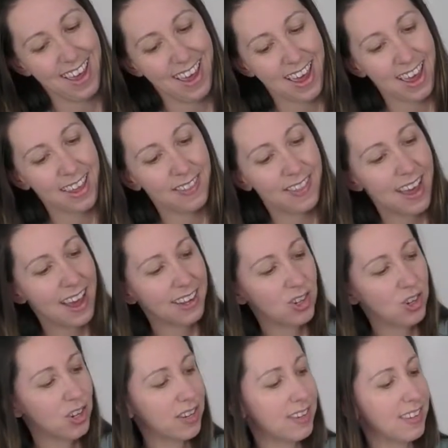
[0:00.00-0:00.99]
And that
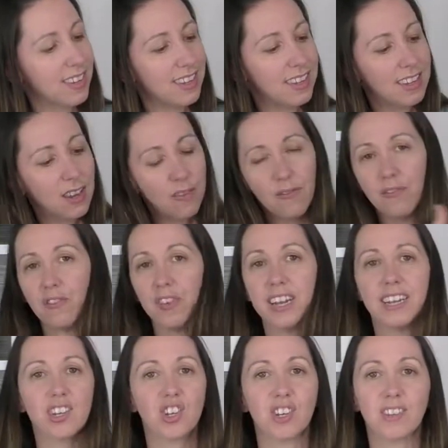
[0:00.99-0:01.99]
just
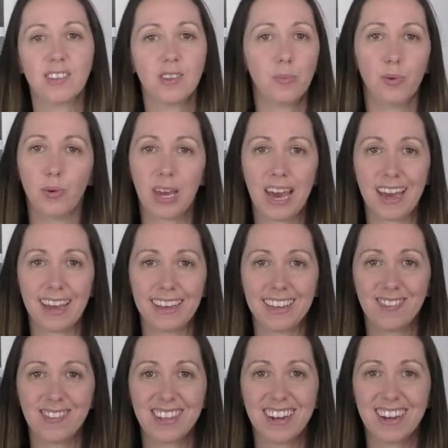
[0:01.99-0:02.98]
finishes the bouquet,
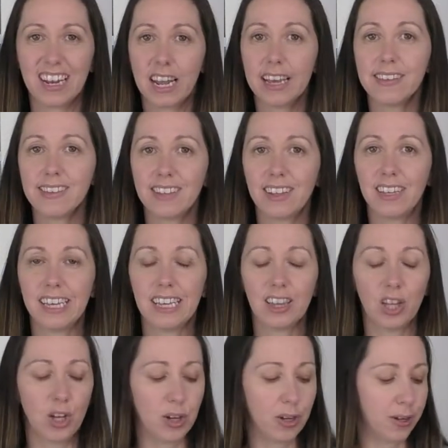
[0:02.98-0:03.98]
gives it a nice clean
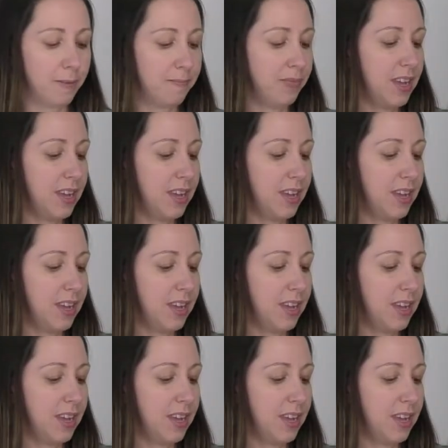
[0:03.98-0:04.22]
look.